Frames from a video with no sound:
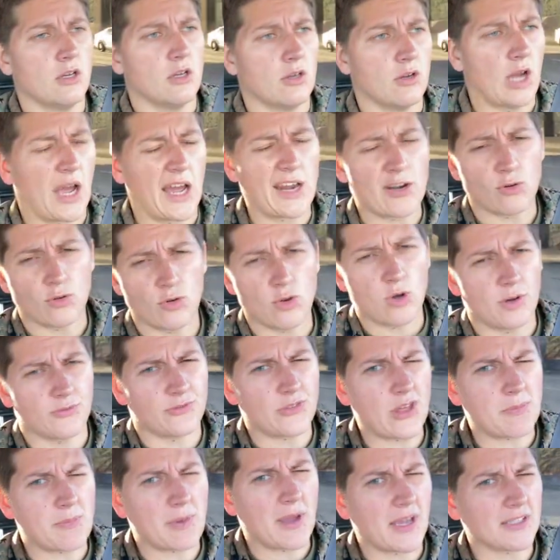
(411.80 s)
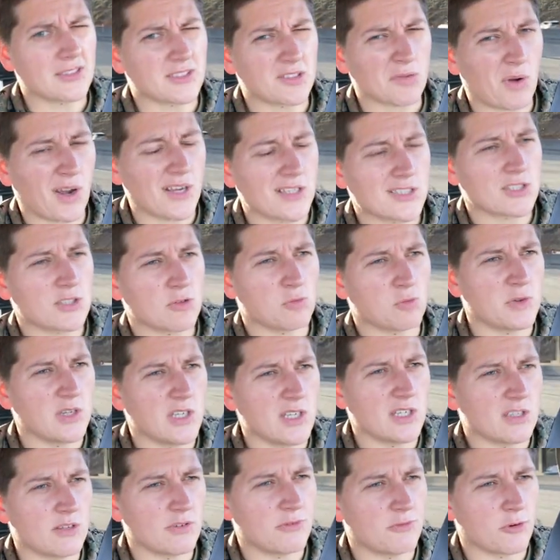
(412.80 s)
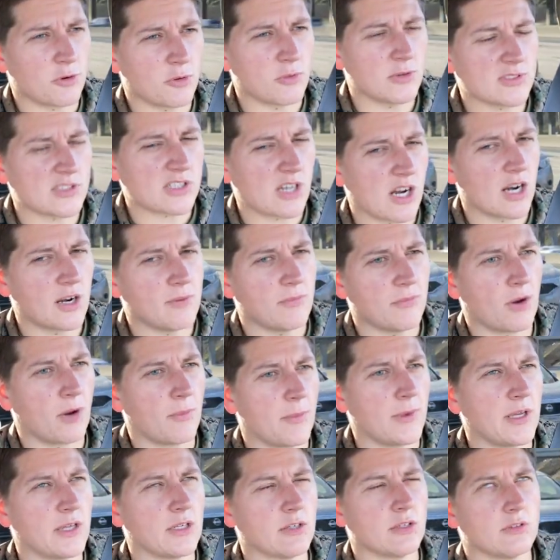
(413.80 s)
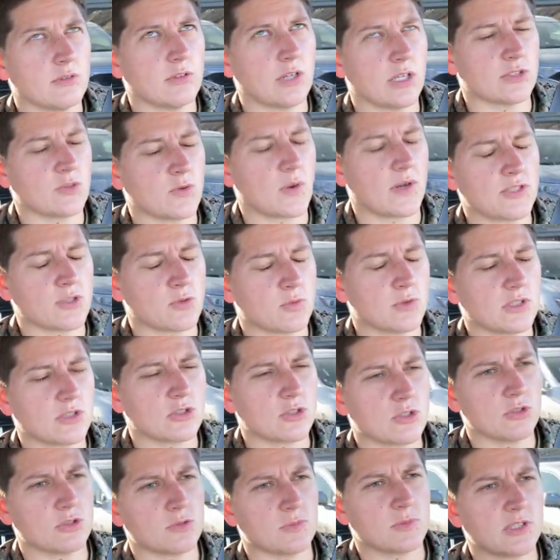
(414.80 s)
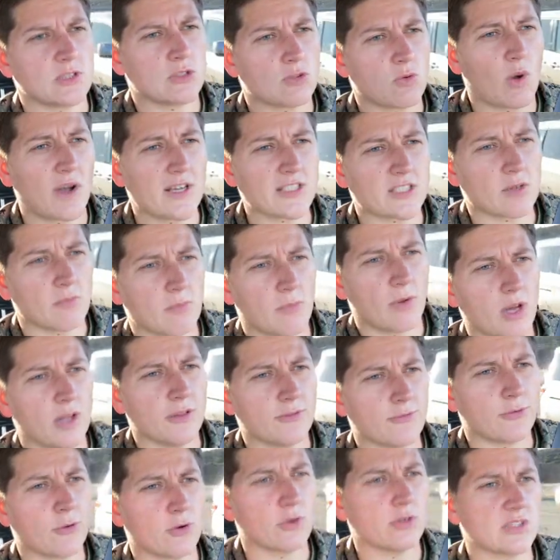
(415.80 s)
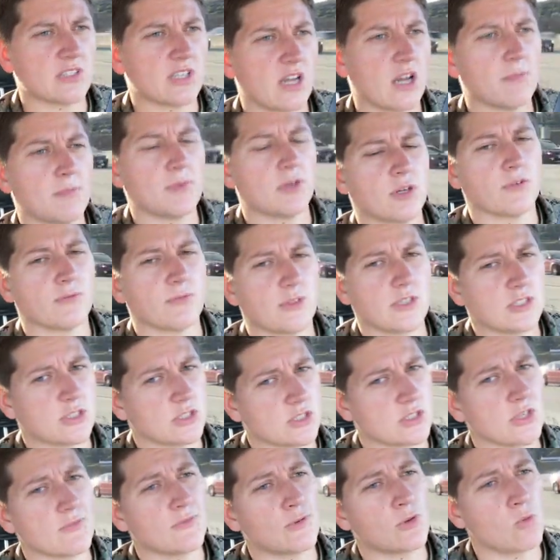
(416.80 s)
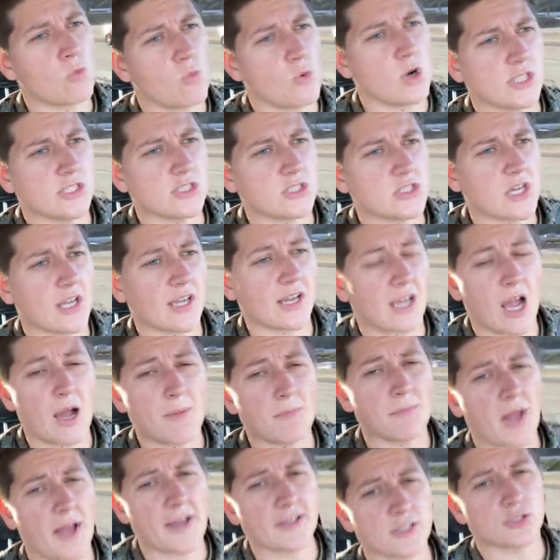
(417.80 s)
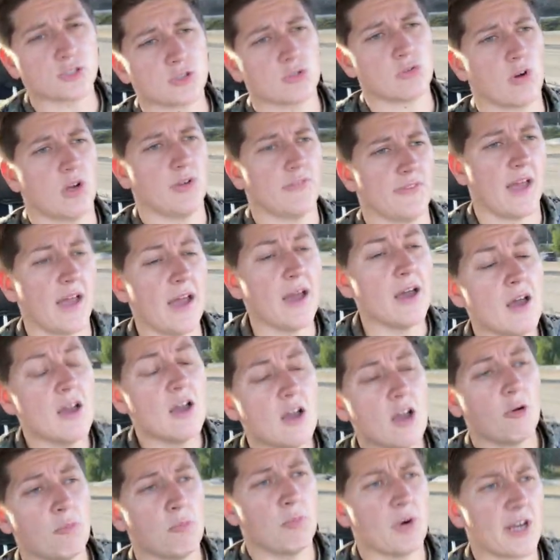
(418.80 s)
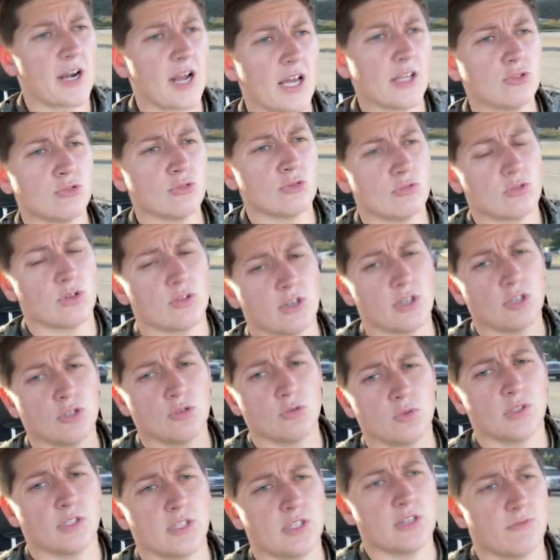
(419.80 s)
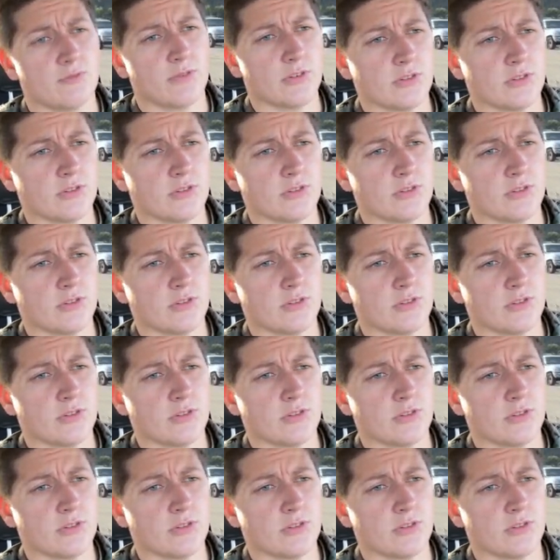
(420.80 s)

I don't know if they pay twice a week for retirement. I mean, not twice a week, excuse me, twice a month for retirement, or if they just give you one check. I'm not sure on that, but I do know that you would get